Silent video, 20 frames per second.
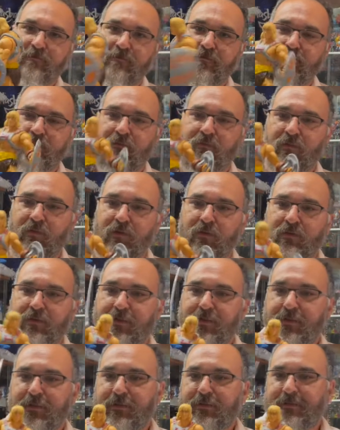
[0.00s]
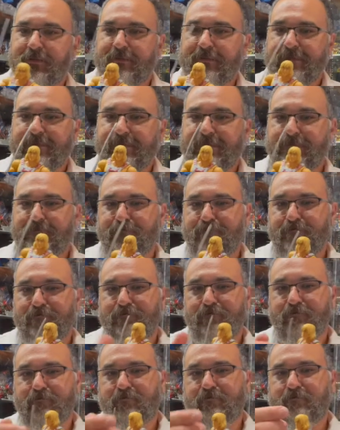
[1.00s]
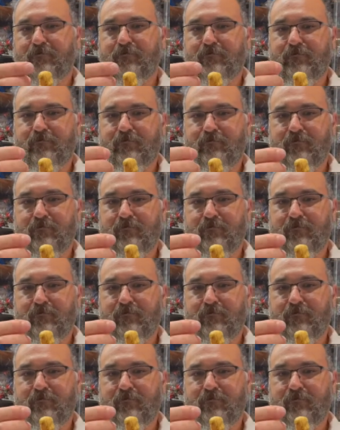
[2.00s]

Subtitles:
(no one is talking)